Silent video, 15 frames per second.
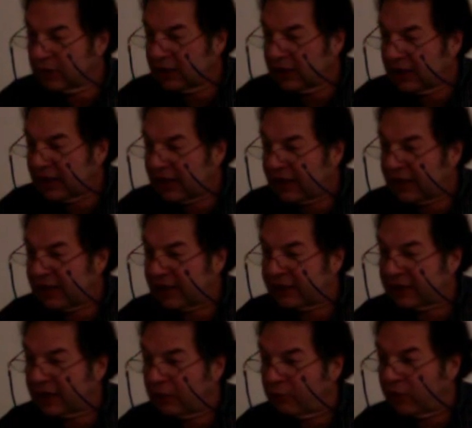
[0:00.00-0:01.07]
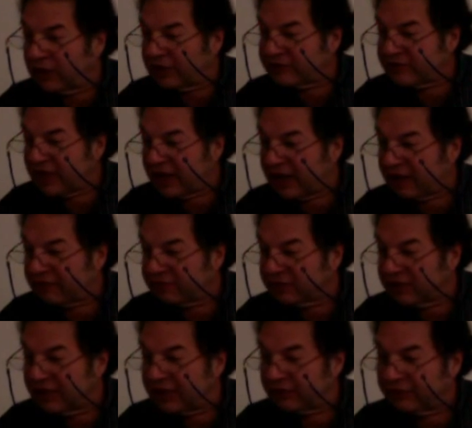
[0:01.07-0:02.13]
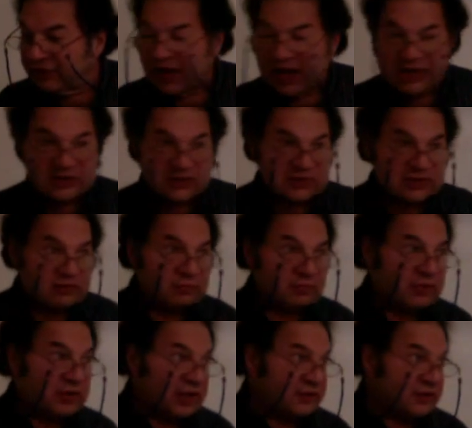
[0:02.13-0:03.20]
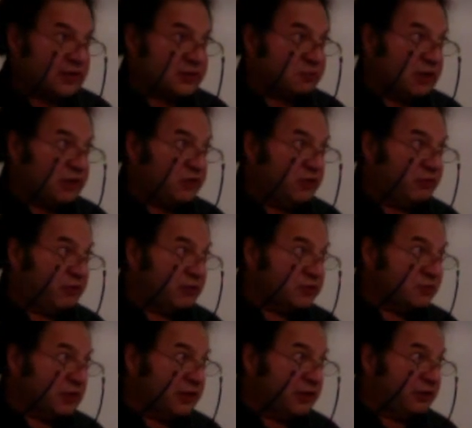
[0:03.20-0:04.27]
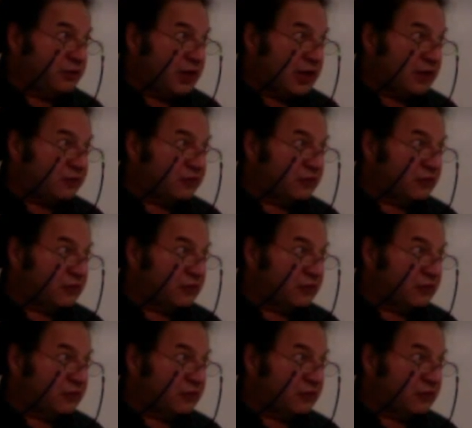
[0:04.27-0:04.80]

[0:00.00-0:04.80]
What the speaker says: and I want it to have leader dots. Did I explain to you folks about leader dots?